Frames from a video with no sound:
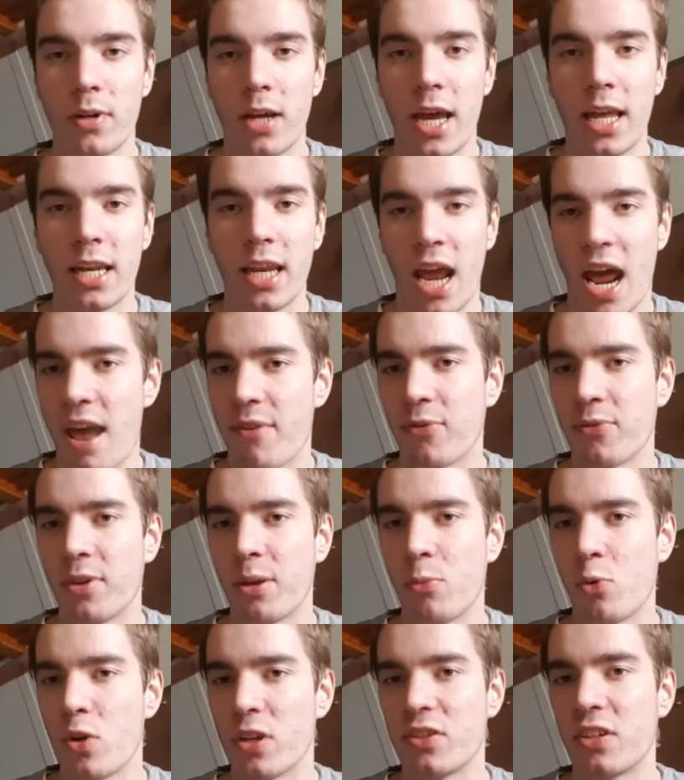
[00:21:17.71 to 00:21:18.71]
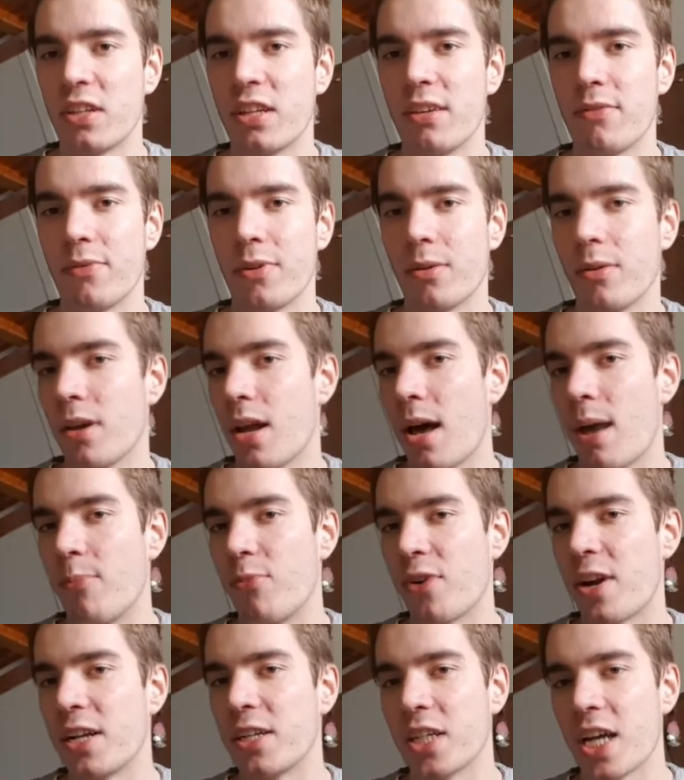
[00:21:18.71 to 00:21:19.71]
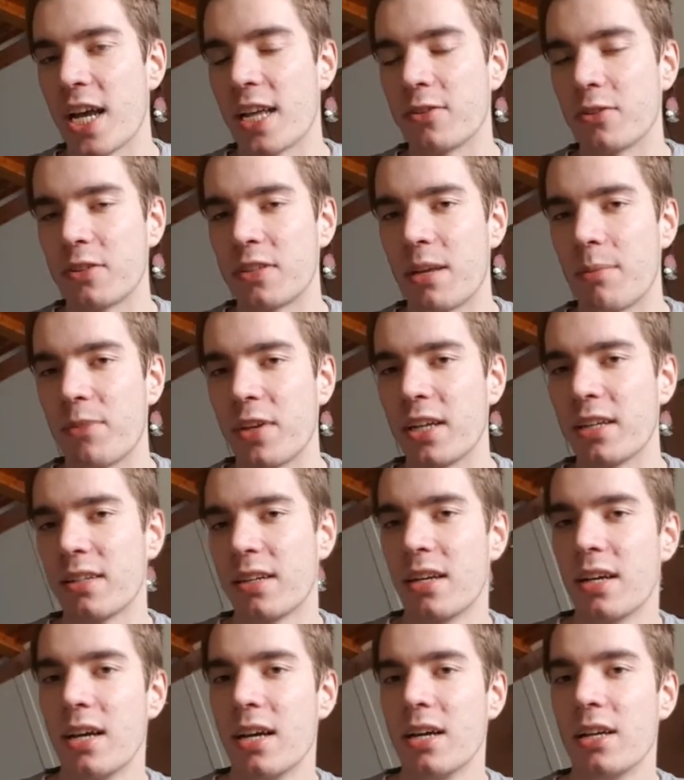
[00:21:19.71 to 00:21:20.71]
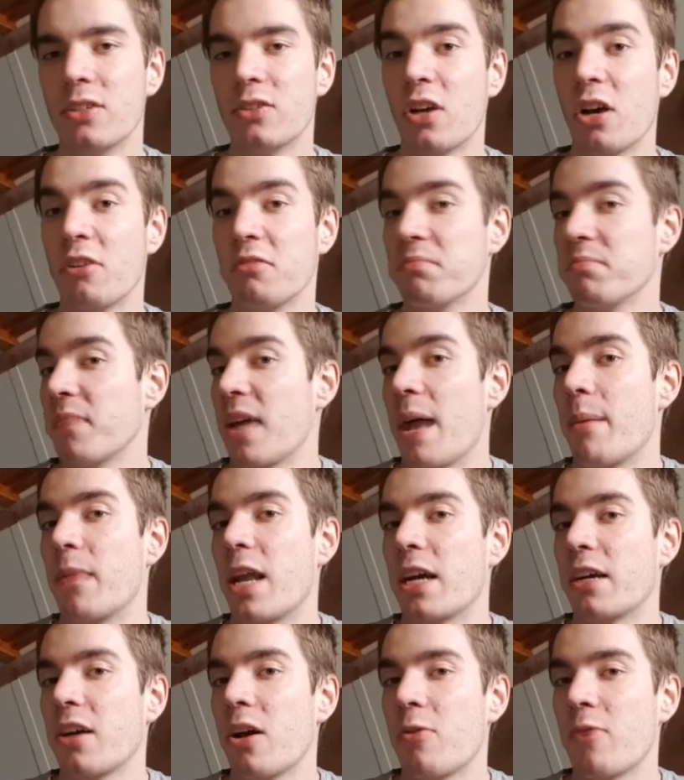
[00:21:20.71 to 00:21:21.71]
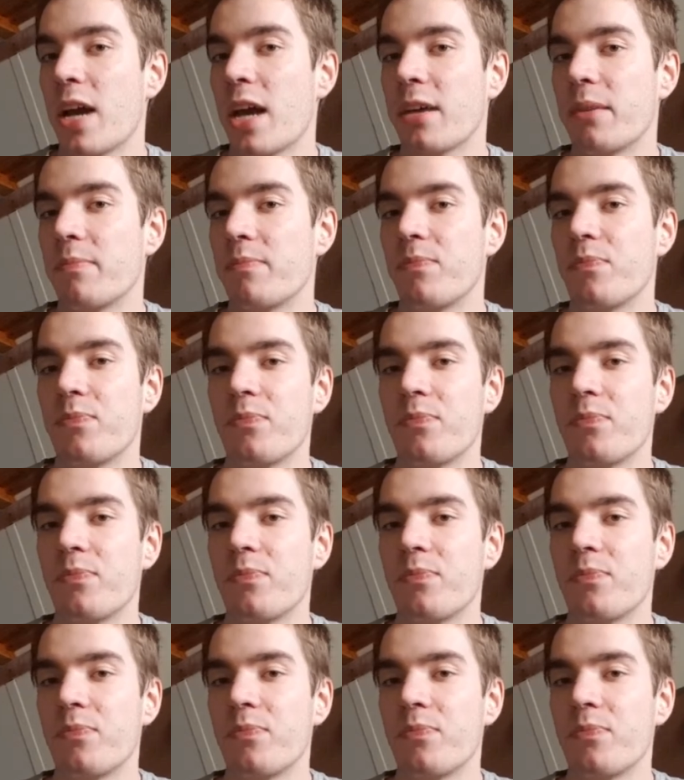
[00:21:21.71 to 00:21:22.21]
And half of them wasn't even a branch hat or something. So I'm like, okay.